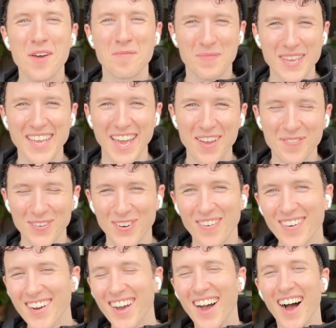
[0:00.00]
Be
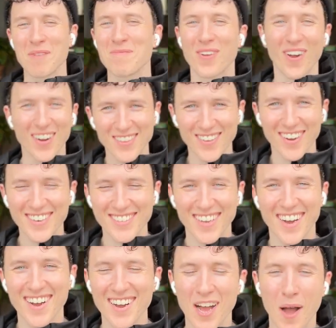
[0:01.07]
careful. I'm not a
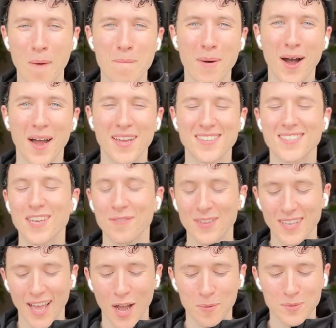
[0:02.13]
doctor, but it's
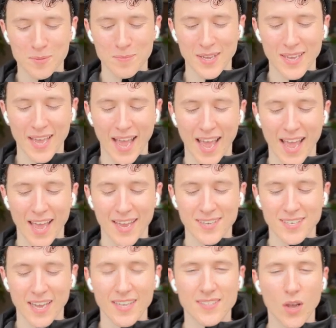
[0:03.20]
definitely helped me,
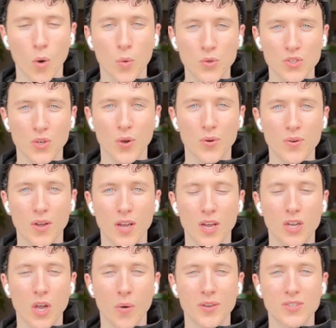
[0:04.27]
and it's also
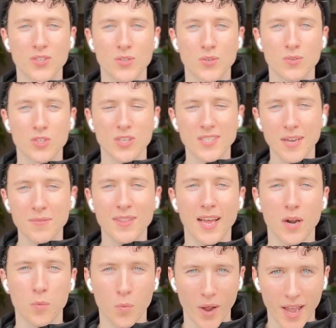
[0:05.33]
going to just having that
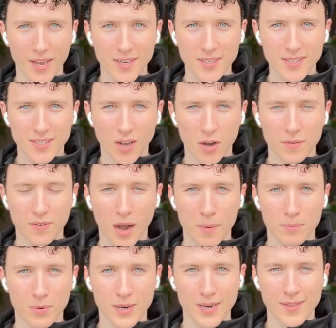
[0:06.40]
awareness of I'm
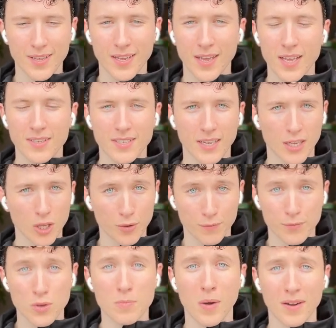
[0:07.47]
breathing, taking a
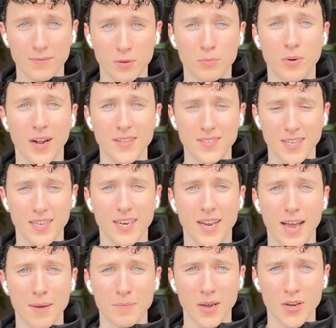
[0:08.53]
few mindful breaths in and out my